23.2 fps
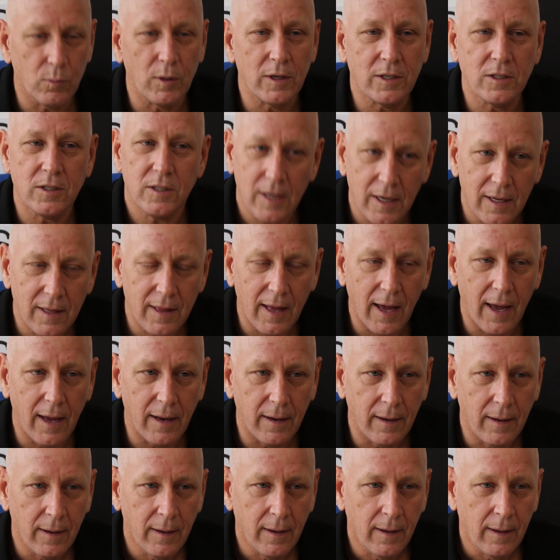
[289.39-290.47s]
We see
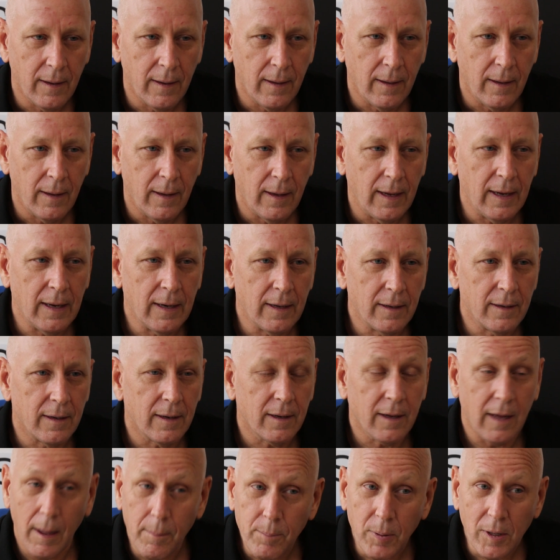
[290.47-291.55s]
that in
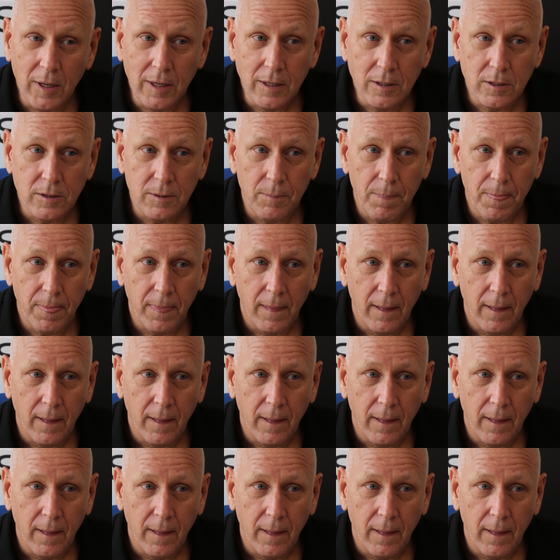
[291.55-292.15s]
companies,